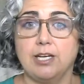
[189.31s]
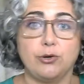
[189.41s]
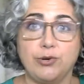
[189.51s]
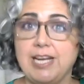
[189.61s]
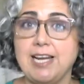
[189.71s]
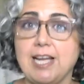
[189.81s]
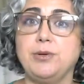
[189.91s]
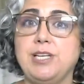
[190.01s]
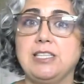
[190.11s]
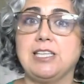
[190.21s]
creating
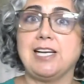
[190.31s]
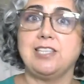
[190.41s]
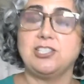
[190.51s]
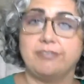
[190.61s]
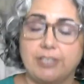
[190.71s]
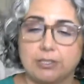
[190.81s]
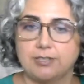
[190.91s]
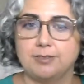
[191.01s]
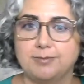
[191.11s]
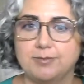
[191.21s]
equity in the lactation field.
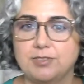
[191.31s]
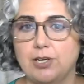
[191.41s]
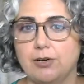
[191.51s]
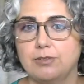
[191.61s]
So